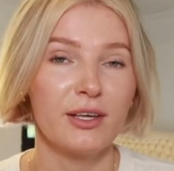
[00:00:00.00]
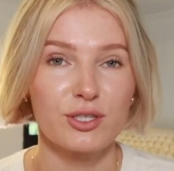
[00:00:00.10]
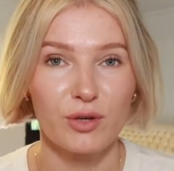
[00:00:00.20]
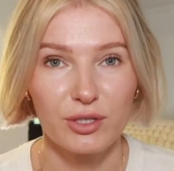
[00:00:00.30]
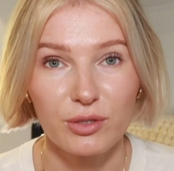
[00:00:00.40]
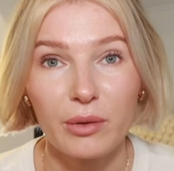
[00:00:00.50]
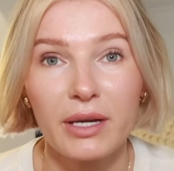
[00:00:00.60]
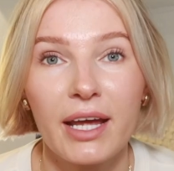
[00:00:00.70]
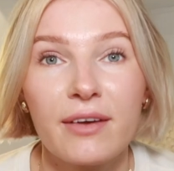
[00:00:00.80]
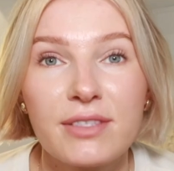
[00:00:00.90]
So I do
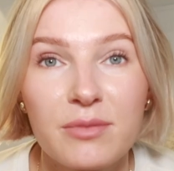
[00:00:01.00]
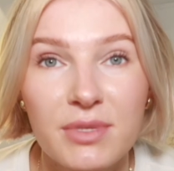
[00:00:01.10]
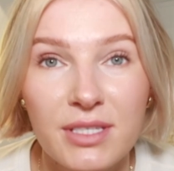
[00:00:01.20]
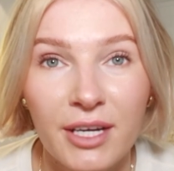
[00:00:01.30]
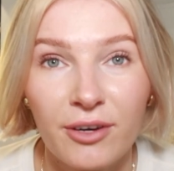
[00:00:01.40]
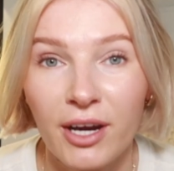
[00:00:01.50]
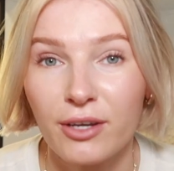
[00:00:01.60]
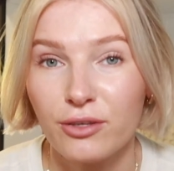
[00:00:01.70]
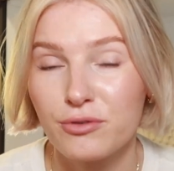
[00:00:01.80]
already have some mascara on.